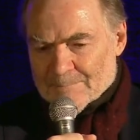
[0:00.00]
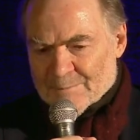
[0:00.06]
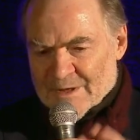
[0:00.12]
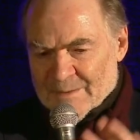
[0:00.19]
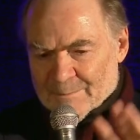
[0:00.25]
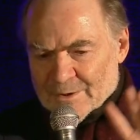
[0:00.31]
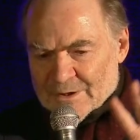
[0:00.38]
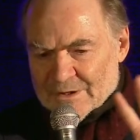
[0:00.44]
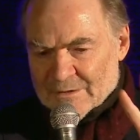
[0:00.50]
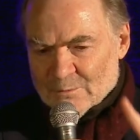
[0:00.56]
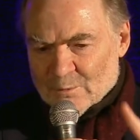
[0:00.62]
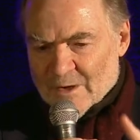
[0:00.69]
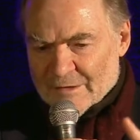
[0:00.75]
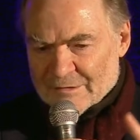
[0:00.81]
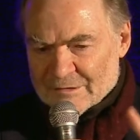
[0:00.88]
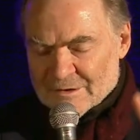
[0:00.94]
people in
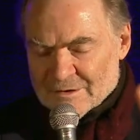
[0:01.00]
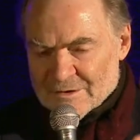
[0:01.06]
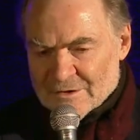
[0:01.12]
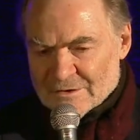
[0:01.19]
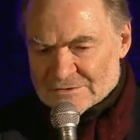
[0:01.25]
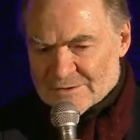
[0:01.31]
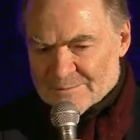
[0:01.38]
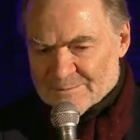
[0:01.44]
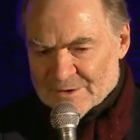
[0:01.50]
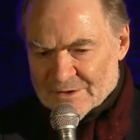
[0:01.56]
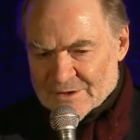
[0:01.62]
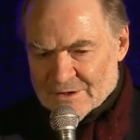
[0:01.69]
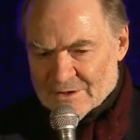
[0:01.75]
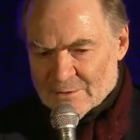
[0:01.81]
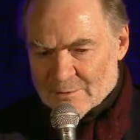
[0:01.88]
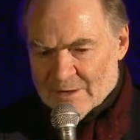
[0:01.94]
Western Europe and
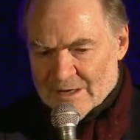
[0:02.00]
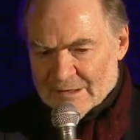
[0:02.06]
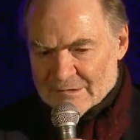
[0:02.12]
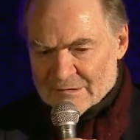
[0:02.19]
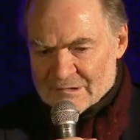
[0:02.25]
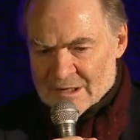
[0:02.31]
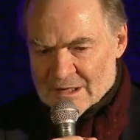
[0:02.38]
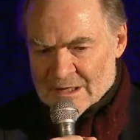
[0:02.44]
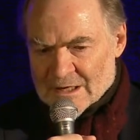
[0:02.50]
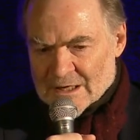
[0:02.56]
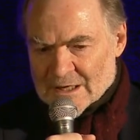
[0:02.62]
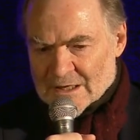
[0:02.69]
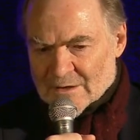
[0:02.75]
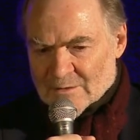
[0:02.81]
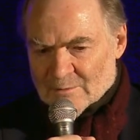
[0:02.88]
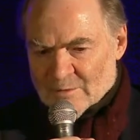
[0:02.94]
the US
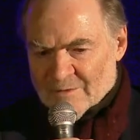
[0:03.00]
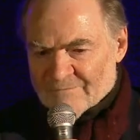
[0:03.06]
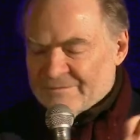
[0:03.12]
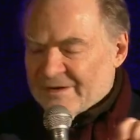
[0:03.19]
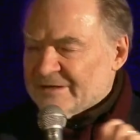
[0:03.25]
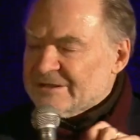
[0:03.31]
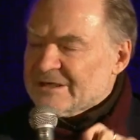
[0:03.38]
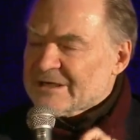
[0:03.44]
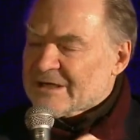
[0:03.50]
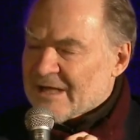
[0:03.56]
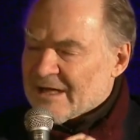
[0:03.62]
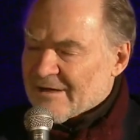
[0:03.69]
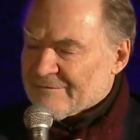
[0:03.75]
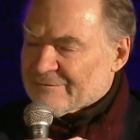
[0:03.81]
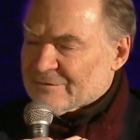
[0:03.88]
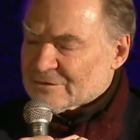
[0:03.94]
were very
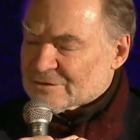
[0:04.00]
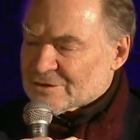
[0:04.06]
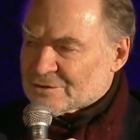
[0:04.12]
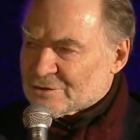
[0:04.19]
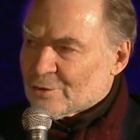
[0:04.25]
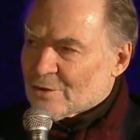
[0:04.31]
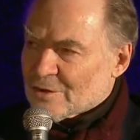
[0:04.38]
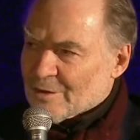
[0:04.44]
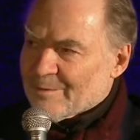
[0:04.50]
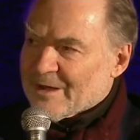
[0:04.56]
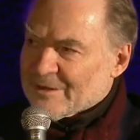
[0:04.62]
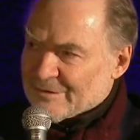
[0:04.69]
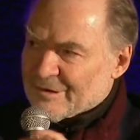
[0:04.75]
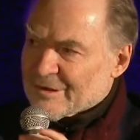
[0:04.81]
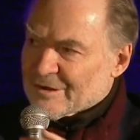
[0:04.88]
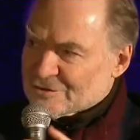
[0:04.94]
careful to talk
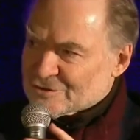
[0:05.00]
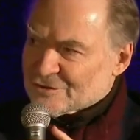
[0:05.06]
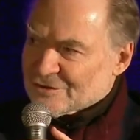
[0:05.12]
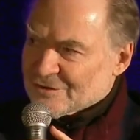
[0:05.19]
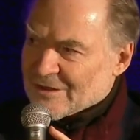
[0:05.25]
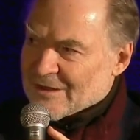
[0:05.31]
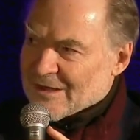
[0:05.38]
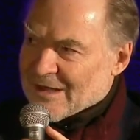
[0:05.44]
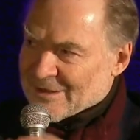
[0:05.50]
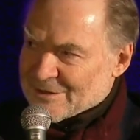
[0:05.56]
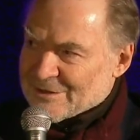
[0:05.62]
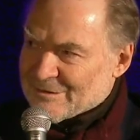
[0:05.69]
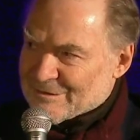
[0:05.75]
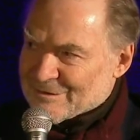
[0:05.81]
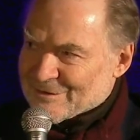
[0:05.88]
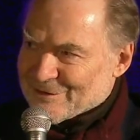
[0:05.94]
about Central and
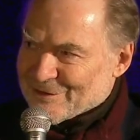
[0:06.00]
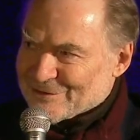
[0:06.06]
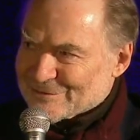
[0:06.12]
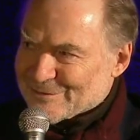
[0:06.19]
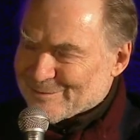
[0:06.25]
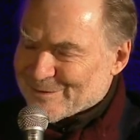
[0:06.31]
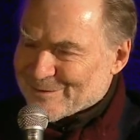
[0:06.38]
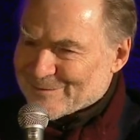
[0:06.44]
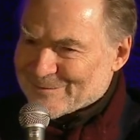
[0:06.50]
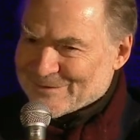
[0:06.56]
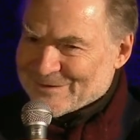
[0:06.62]
Eastern Europe.